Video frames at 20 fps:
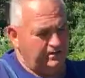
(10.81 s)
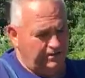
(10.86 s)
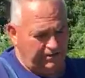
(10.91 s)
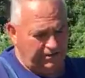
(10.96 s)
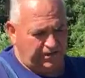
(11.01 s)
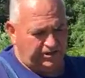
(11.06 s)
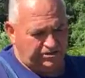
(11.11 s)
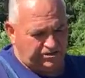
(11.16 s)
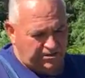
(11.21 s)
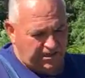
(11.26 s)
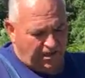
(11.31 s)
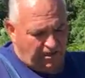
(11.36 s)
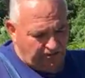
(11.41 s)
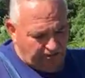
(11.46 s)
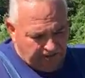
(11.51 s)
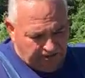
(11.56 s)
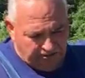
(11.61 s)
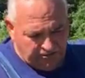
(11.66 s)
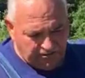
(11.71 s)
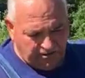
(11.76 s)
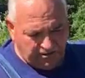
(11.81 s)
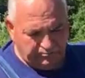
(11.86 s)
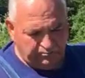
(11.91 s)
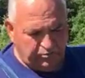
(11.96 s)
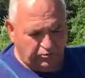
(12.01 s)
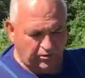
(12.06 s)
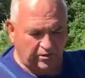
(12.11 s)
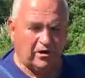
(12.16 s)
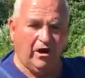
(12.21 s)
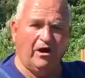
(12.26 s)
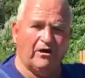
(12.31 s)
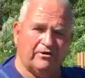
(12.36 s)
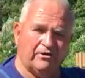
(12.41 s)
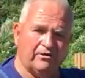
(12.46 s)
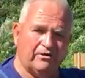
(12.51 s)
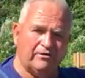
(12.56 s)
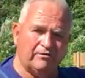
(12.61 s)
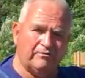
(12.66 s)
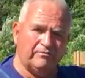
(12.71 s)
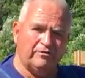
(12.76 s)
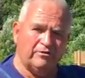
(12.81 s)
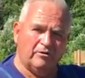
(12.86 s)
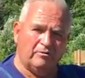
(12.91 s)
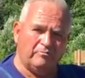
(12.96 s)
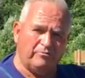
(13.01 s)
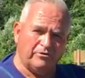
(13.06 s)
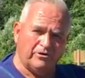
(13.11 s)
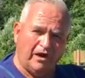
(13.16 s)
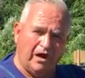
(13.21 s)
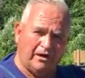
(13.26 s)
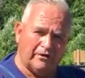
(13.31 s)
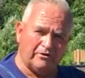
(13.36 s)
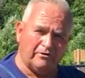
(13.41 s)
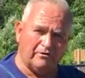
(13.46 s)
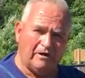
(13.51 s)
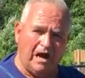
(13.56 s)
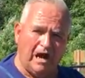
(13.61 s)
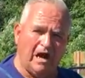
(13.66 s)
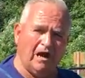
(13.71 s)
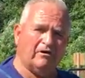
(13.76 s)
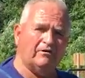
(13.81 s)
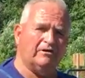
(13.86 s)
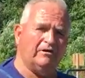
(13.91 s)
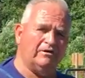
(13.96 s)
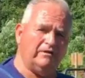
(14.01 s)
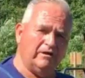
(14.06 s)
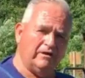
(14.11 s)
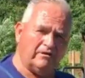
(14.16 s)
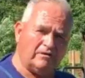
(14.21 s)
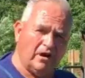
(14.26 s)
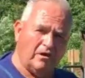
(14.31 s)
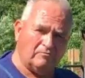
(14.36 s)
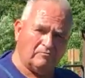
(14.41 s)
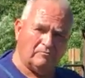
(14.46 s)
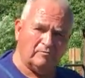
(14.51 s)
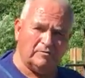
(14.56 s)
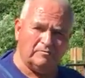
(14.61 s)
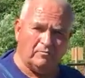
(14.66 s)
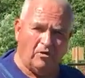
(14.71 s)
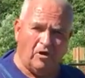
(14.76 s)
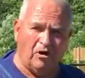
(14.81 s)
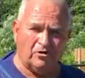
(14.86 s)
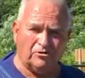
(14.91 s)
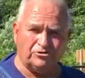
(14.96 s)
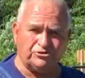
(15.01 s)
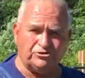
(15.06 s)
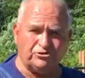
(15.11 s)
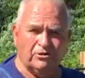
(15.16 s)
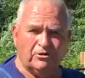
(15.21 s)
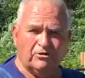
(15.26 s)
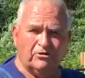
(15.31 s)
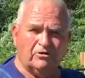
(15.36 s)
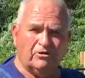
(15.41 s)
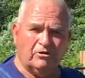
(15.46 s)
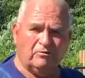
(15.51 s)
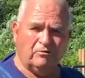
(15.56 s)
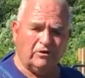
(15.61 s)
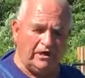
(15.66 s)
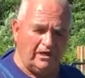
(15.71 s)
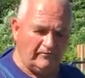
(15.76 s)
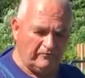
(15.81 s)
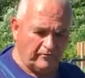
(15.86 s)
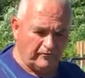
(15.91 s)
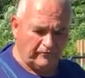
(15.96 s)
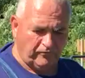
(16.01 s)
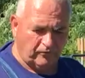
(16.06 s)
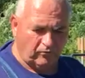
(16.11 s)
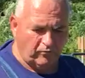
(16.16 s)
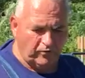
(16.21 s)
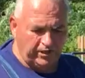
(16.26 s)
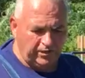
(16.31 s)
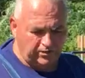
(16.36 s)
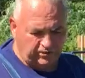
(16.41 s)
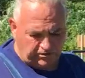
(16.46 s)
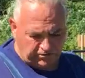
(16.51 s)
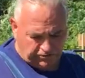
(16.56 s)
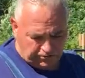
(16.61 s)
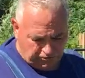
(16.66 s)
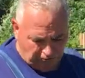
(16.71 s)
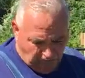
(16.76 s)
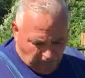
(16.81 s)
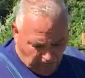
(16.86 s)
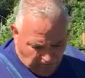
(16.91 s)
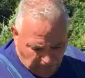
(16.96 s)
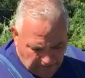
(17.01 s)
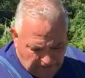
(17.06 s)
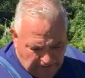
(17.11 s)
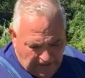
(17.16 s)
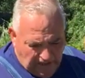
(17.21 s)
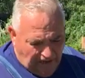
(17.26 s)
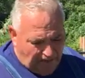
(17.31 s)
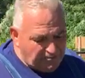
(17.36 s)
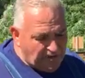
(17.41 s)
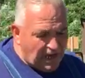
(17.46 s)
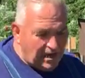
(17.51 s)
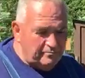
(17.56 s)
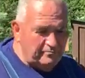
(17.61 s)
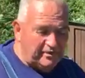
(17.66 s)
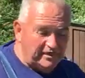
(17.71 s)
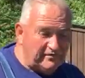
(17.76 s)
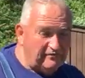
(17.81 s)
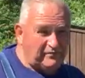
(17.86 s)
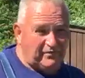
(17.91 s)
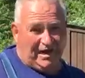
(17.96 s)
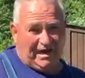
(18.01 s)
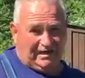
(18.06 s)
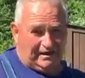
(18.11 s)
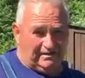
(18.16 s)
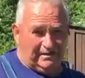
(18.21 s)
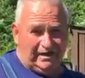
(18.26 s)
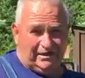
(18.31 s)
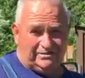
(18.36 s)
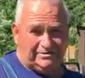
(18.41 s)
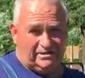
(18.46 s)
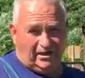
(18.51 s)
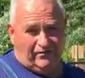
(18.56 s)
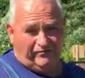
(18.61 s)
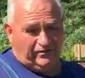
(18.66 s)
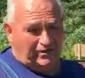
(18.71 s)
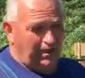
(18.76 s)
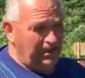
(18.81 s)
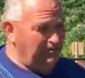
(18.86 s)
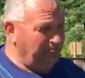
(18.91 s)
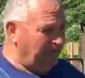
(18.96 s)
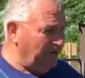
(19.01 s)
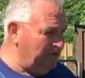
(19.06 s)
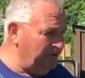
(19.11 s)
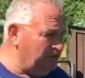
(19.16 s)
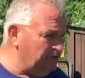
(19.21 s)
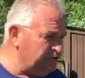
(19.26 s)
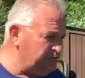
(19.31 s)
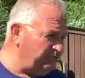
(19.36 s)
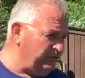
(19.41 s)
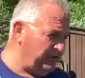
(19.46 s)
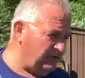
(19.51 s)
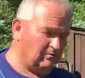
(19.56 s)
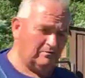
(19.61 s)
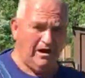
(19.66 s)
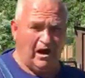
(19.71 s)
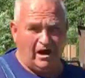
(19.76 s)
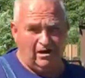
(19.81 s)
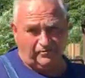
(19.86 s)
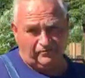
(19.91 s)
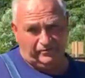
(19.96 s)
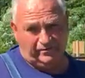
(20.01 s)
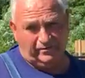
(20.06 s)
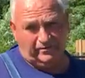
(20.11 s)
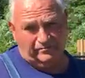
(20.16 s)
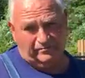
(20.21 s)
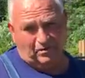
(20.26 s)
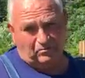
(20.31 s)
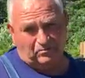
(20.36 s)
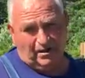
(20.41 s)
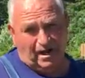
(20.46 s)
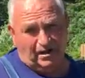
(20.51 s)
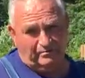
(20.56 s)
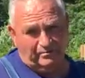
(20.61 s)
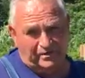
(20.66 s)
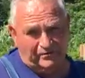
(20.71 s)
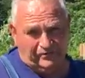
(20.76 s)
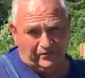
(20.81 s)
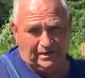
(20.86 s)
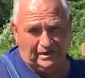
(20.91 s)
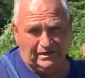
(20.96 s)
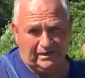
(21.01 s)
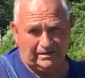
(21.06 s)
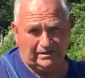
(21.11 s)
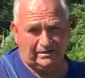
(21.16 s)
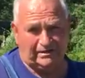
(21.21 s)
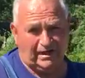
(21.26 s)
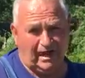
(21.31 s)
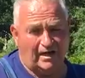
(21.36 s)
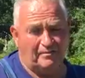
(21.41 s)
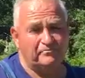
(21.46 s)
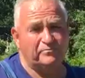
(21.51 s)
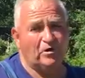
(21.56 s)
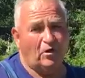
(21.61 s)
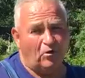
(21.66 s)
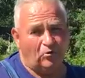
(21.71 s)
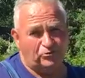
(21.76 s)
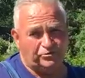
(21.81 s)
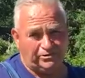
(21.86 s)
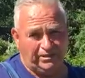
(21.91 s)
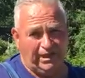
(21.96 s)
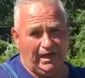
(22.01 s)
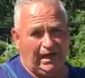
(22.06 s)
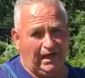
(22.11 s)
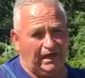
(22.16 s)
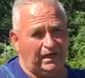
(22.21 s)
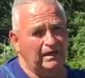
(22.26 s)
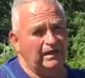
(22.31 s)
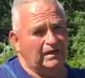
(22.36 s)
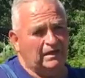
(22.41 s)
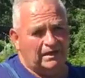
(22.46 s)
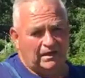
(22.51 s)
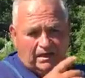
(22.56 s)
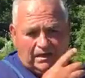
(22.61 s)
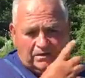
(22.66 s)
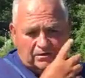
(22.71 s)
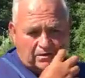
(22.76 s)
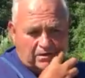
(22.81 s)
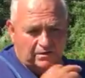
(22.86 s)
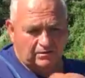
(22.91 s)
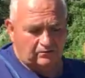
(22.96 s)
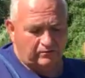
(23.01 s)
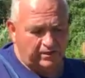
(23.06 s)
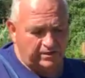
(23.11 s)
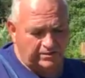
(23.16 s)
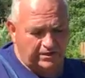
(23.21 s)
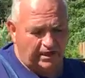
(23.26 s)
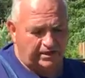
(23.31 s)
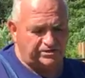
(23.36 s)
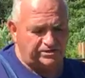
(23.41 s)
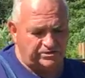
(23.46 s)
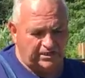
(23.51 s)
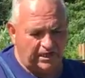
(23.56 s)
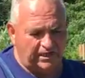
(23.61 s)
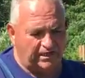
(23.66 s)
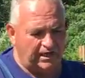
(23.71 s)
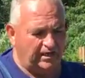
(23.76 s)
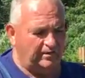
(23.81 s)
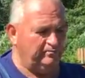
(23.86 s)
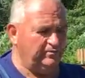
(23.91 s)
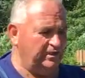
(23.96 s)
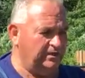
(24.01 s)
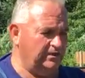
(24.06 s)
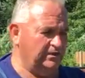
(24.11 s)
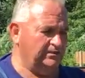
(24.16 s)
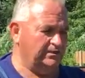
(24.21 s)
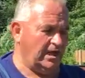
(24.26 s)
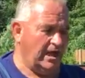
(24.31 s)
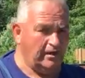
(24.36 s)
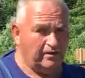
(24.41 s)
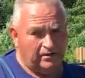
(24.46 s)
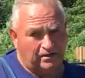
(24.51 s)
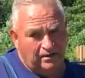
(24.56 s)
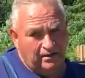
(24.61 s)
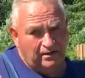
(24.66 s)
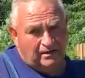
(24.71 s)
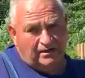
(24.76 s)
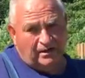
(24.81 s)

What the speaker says: that they sell that you can put under, put on the ground and then cover with mulch or whatever for weed control. I'm not a big fan of that stuff, and anybody who's been around me for any length of time knows that. And the reason I say that because I